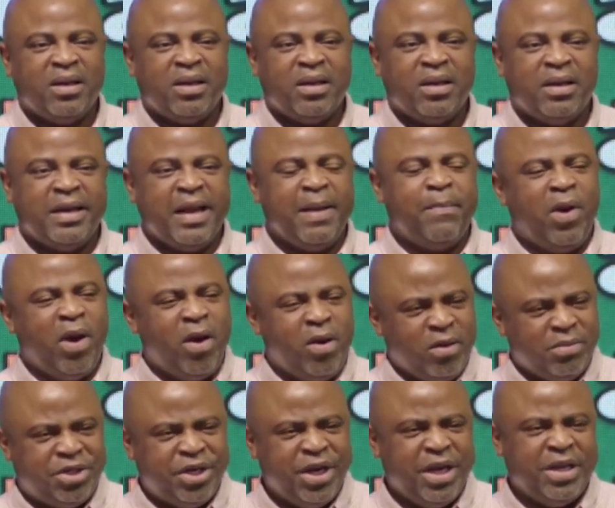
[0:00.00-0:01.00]
The blood
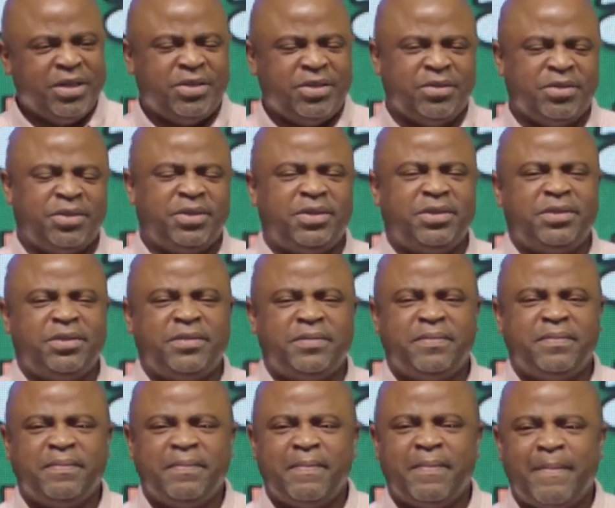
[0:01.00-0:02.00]
of Jesus.
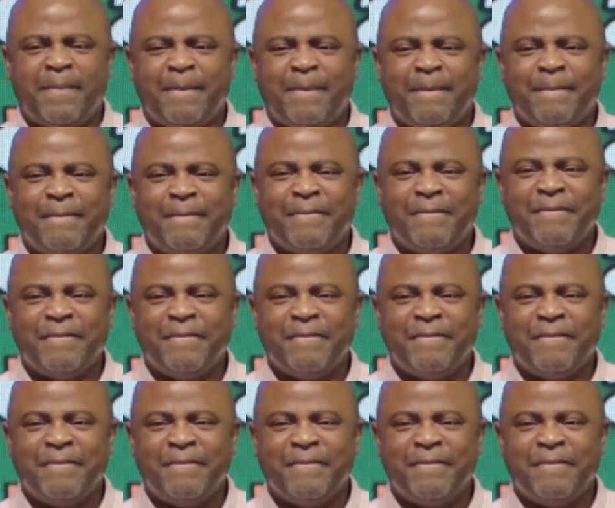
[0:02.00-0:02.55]
Yeah.